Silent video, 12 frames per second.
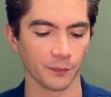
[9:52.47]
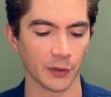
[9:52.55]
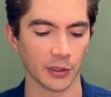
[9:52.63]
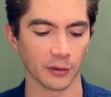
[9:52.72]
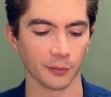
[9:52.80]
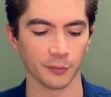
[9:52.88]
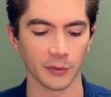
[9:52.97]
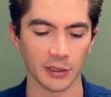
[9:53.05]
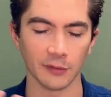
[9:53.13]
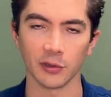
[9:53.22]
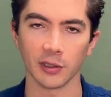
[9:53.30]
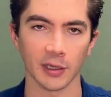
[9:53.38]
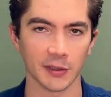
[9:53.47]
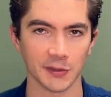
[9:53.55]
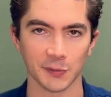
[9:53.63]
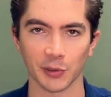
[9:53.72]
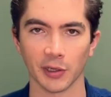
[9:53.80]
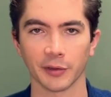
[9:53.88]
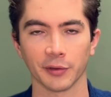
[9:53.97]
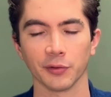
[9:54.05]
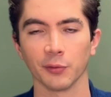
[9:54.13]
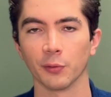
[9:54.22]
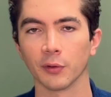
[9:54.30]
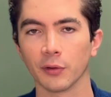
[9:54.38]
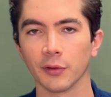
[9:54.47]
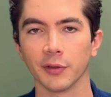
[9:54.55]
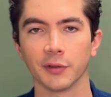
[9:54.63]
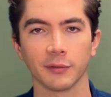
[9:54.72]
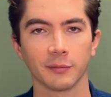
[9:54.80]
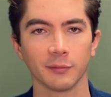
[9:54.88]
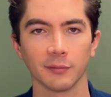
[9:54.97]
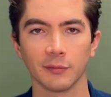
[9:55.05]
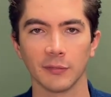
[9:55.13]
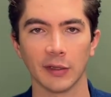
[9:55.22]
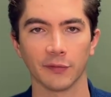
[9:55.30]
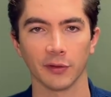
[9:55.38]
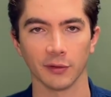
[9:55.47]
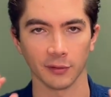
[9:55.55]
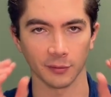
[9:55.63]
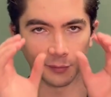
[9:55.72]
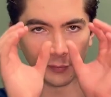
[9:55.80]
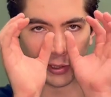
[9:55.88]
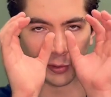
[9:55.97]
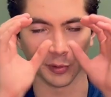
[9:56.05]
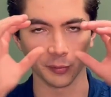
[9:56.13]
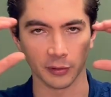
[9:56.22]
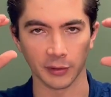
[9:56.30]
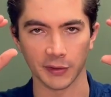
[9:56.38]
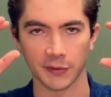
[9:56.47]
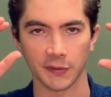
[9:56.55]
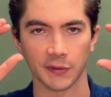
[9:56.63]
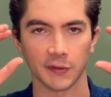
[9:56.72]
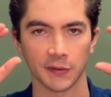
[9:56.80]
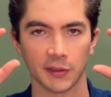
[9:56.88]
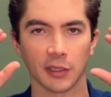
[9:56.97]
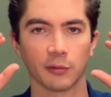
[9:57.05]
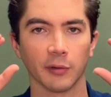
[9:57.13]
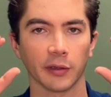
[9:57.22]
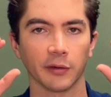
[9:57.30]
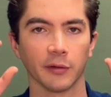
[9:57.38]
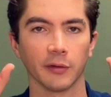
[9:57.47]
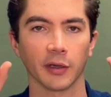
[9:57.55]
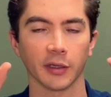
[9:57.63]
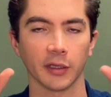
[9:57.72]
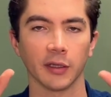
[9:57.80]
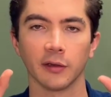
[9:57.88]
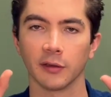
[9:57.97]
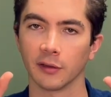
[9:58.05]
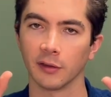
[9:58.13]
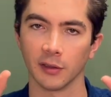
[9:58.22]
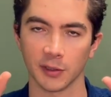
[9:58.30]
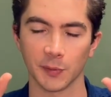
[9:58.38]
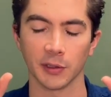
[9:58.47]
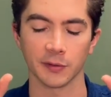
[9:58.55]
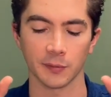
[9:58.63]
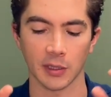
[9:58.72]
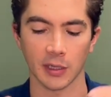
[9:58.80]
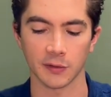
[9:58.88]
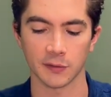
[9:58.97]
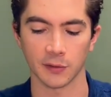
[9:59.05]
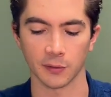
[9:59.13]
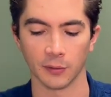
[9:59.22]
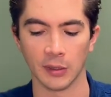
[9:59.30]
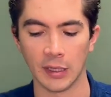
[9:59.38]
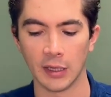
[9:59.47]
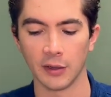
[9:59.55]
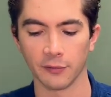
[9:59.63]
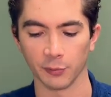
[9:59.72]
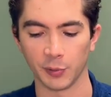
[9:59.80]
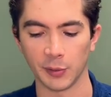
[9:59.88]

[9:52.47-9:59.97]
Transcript: you know, even the nicest binocular in the world, if the interpupillary distance isn't set correctly, you're not going to get a good experience with that. So for